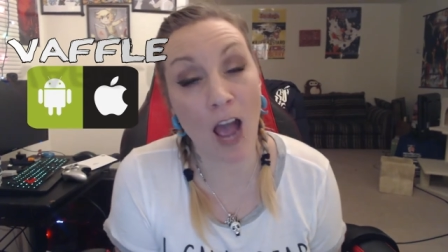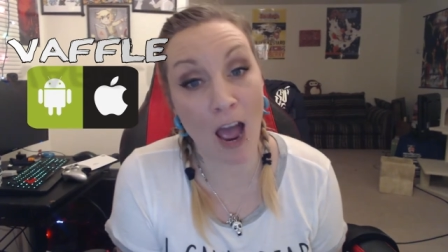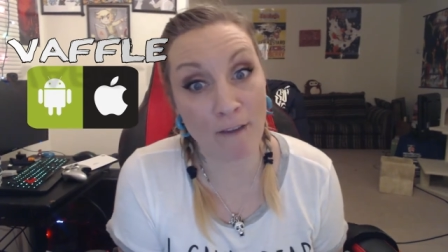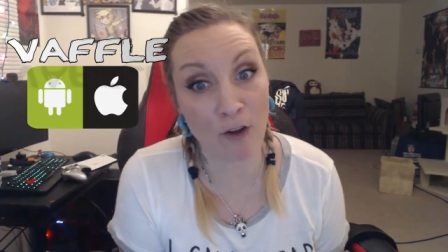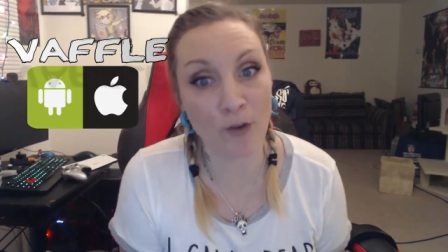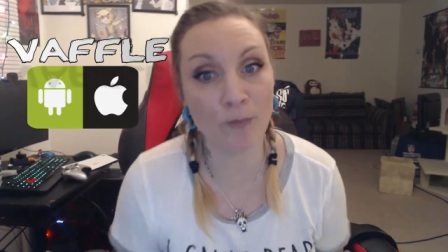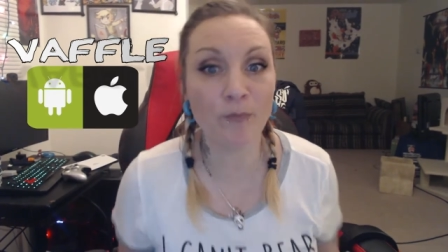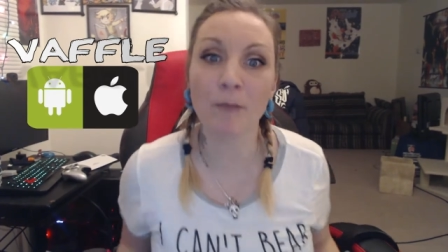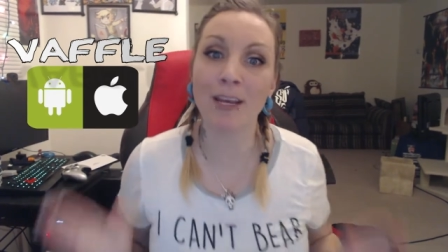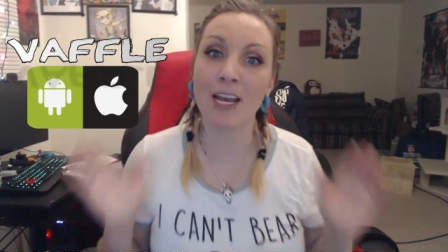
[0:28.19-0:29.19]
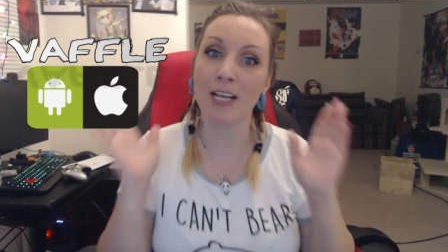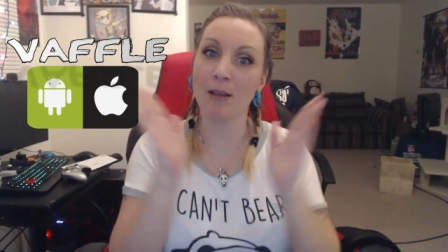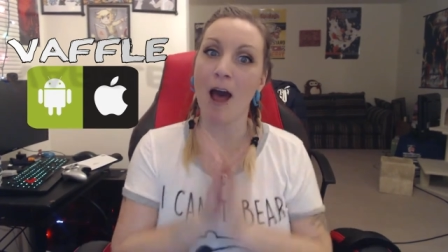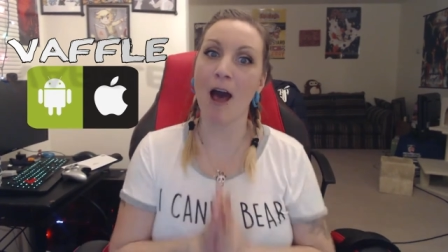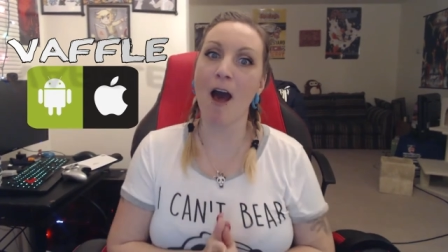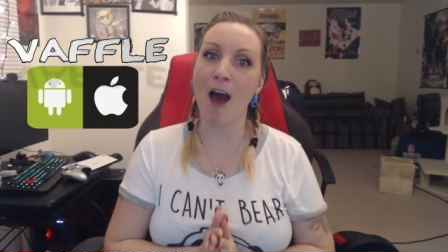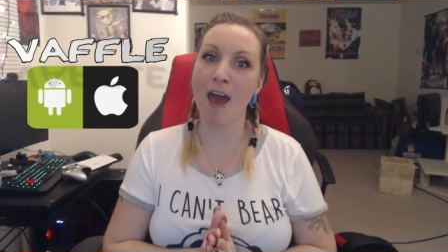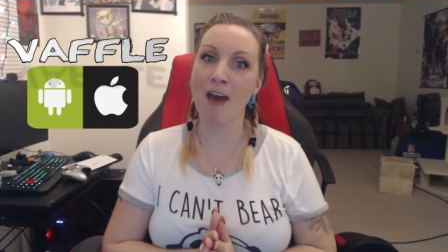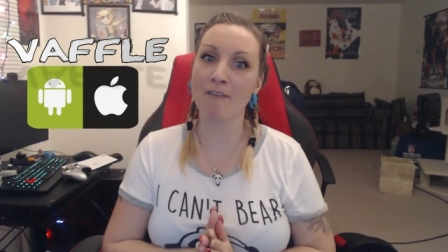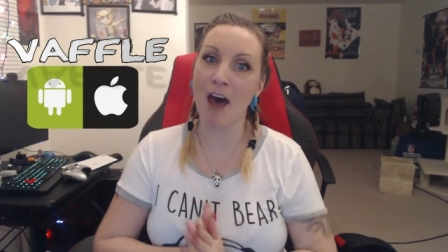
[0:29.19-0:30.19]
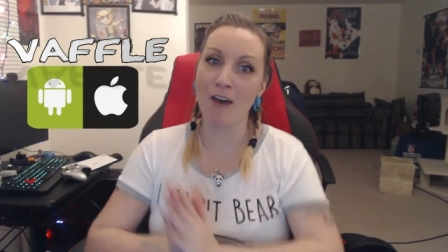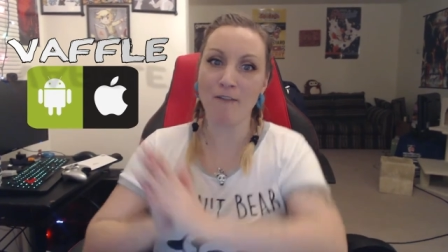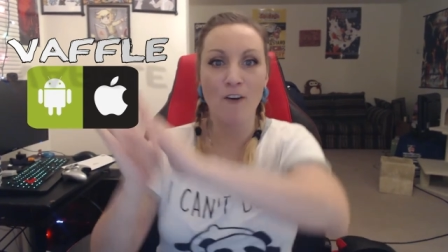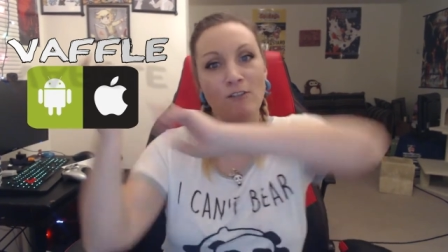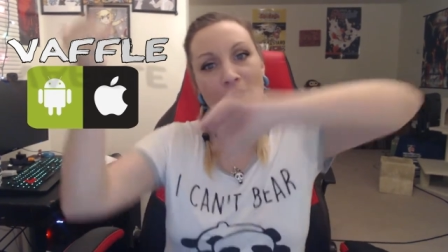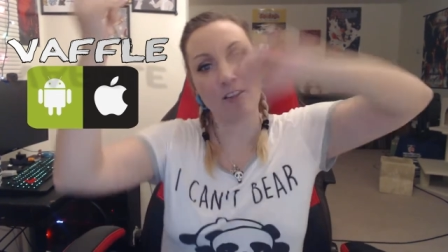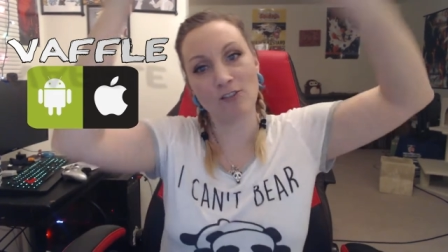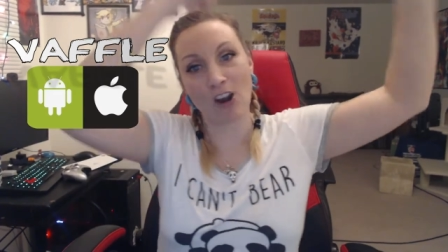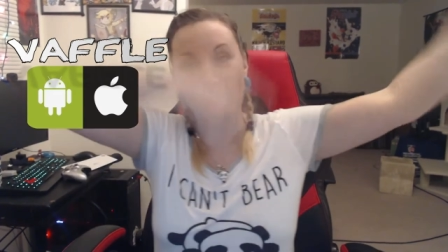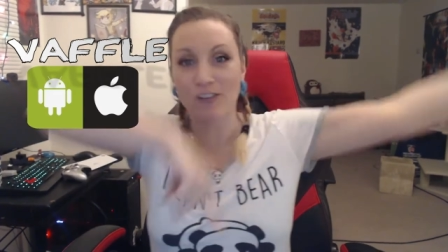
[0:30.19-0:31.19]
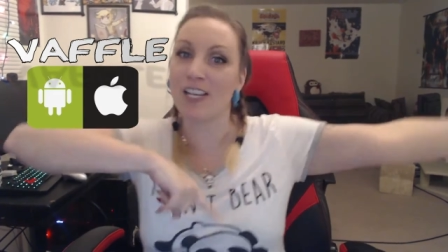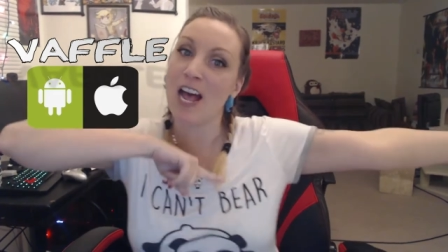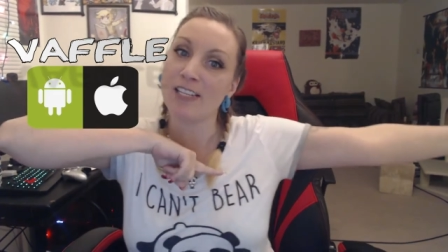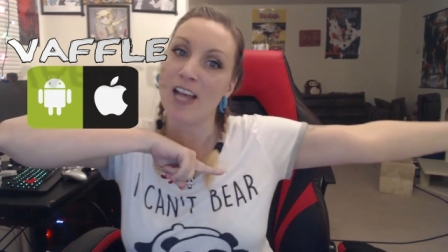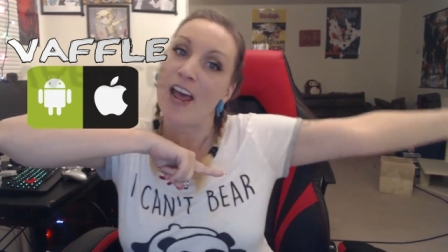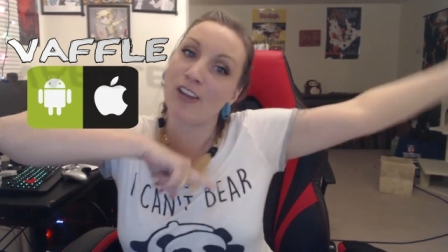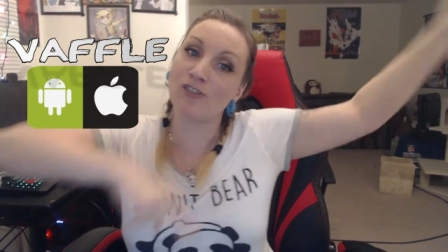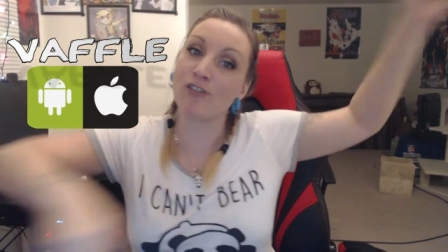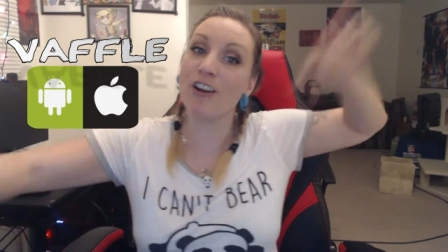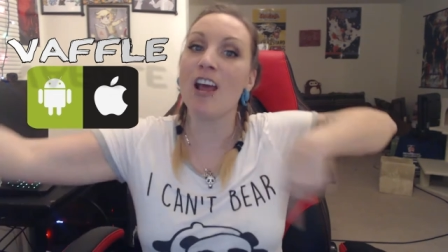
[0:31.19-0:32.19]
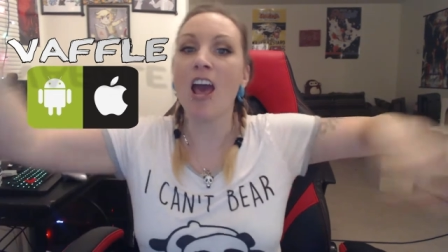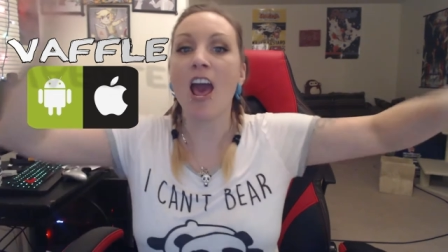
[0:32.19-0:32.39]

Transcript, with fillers: iPhone because I have an iPhone, Travis has an Android,